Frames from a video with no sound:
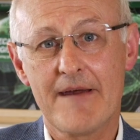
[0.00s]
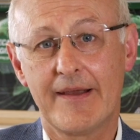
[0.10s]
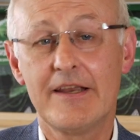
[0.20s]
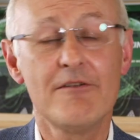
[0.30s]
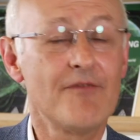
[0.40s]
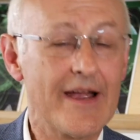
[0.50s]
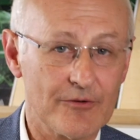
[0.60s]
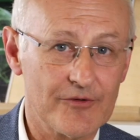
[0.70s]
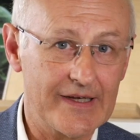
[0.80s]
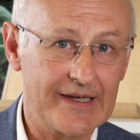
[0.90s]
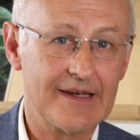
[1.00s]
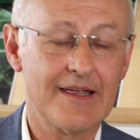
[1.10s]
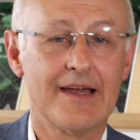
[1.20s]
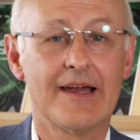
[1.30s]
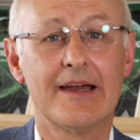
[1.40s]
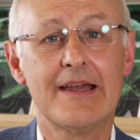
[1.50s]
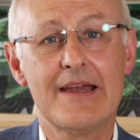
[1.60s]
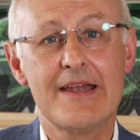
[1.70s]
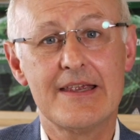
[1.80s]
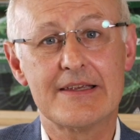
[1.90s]
And then the final thing
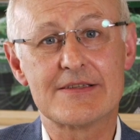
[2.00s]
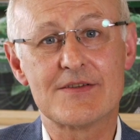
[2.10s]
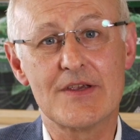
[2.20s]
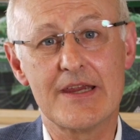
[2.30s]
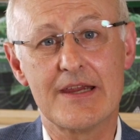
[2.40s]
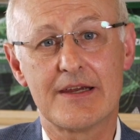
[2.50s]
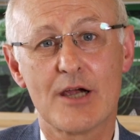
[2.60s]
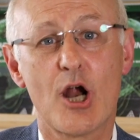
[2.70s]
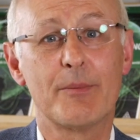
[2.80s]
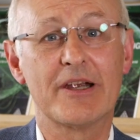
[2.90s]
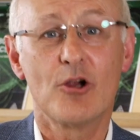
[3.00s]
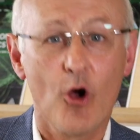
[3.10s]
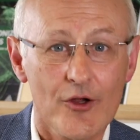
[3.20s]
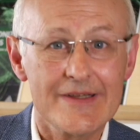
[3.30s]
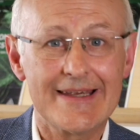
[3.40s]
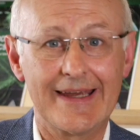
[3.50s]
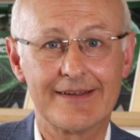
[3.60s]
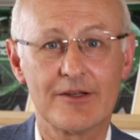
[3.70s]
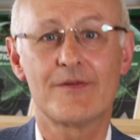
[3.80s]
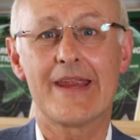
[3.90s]
is the carbon
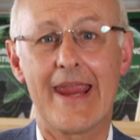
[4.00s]
content of